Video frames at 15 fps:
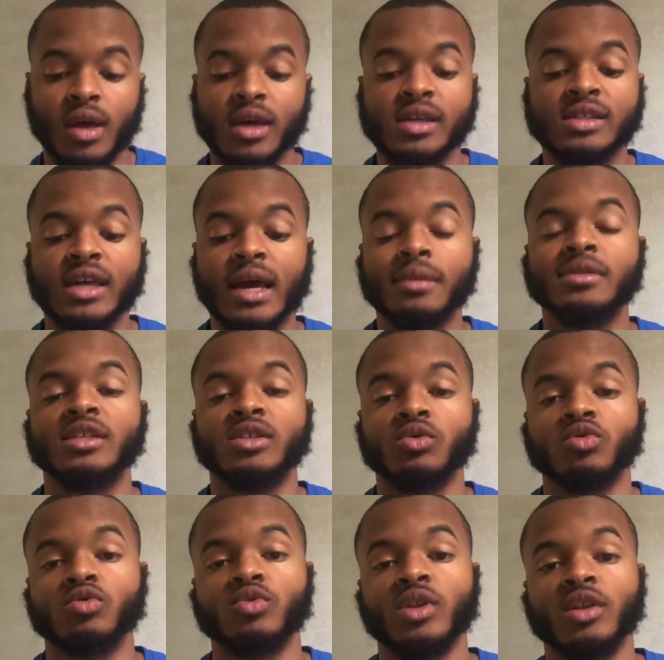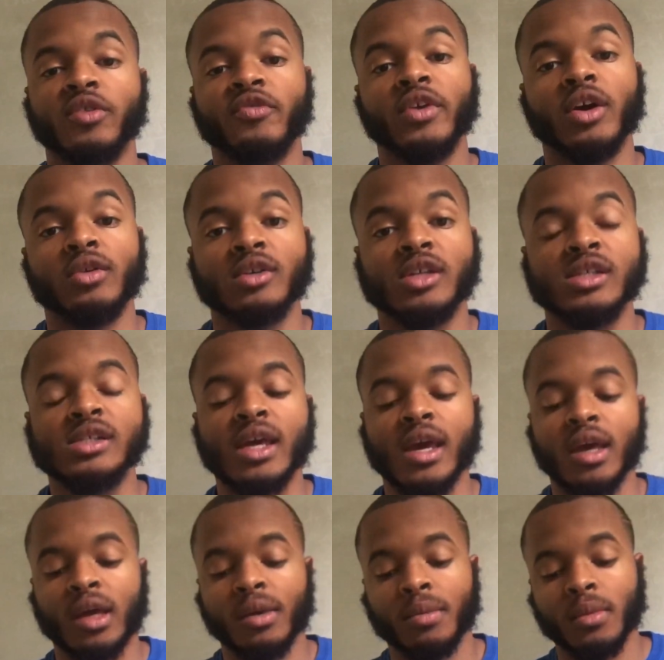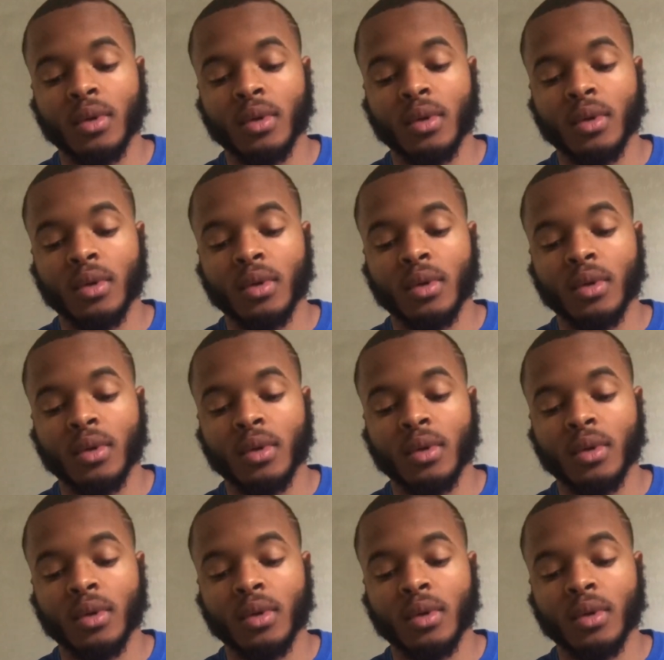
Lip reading: his absence was really felt in this game.